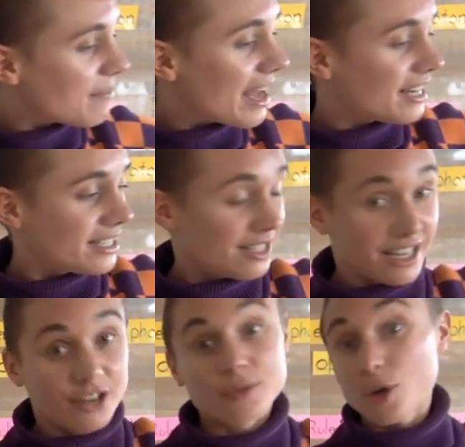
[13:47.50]
that in
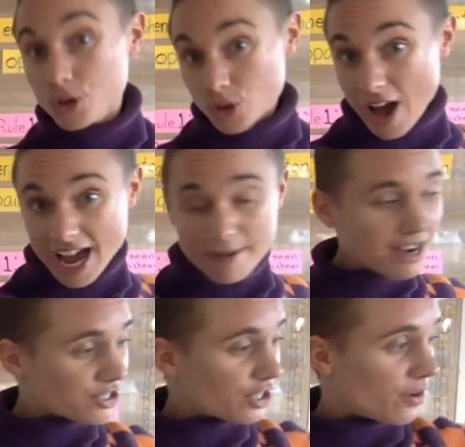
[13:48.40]
detail. So I am
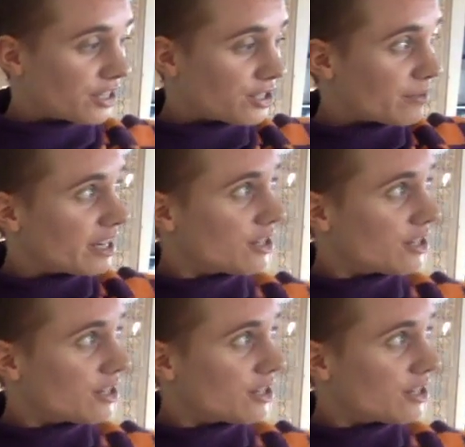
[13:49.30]
actually going to read